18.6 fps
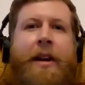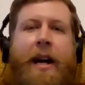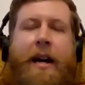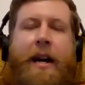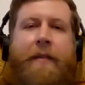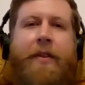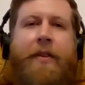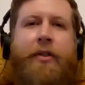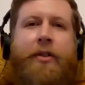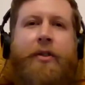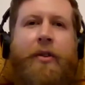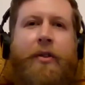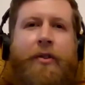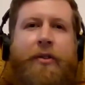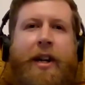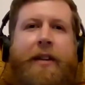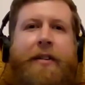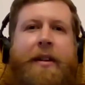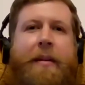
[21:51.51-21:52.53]
And if you score
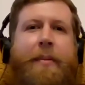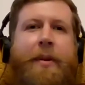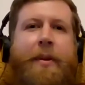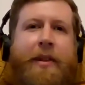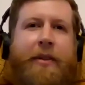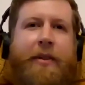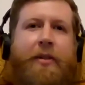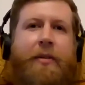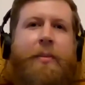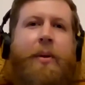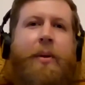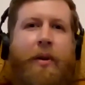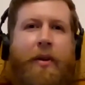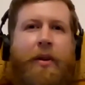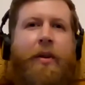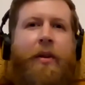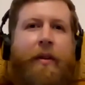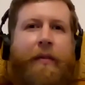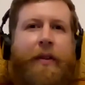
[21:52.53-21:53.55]
60% or more
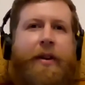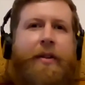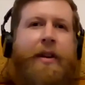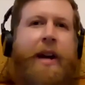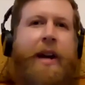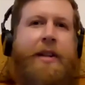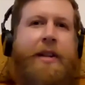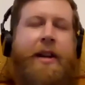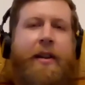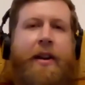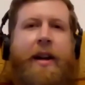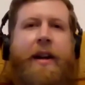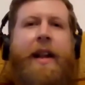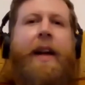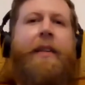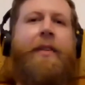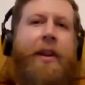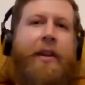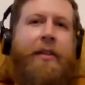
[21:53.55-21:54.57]
on all of the criteria,
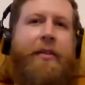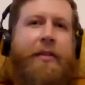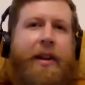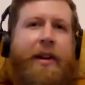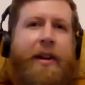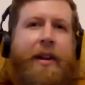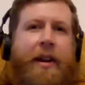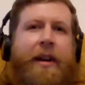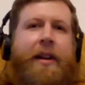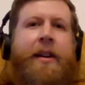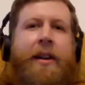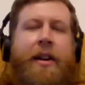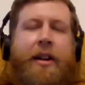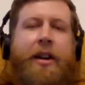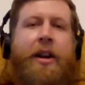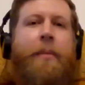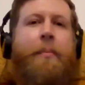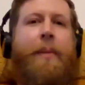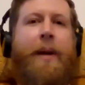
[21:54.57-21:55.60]
that's considered a
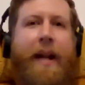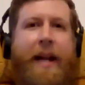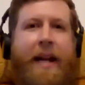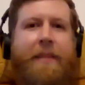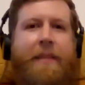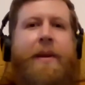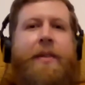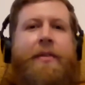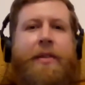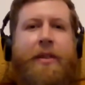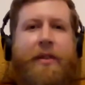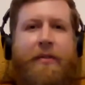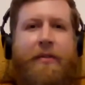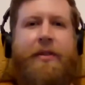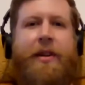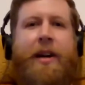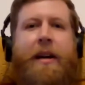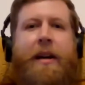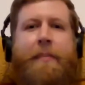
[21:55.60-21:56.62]
complete
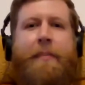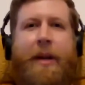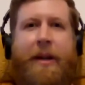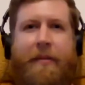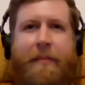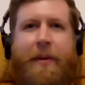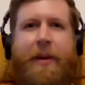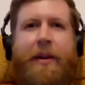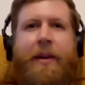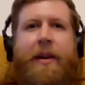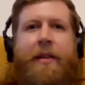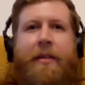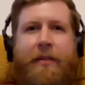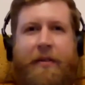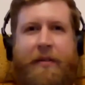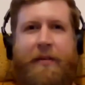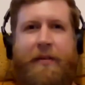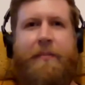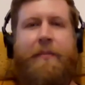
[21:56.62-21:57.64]
mystical type
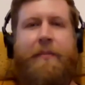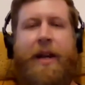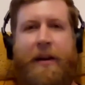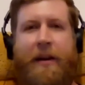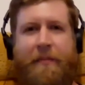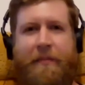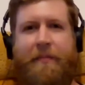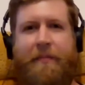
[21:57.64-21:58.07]
experience. Yeah.